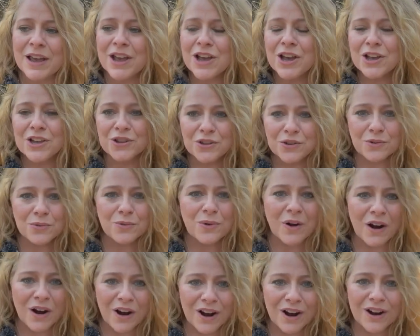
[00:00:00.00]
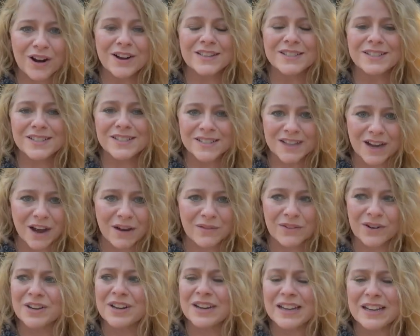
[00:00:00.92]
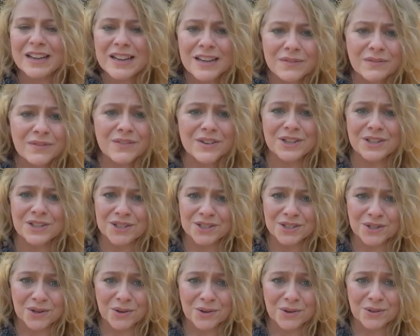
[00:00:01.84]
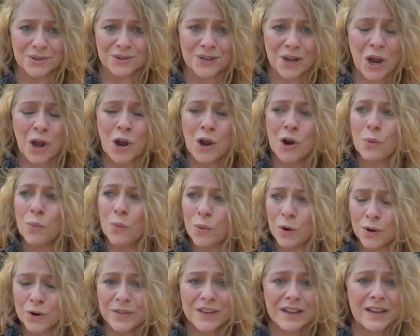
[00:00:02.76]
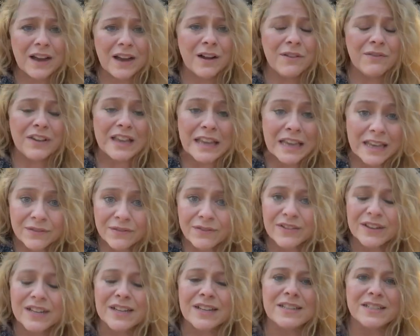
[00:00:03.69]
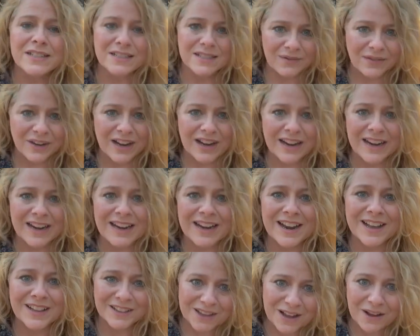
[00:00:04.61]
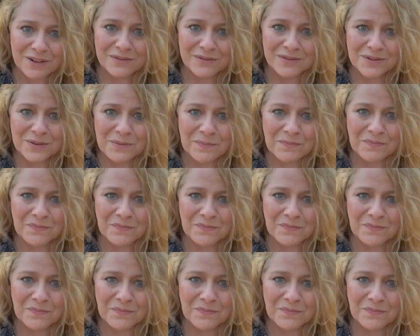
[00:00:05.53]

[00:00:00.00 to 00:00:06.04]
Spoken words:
You are a sovereign, infinite soul, worthy of infinite divine love.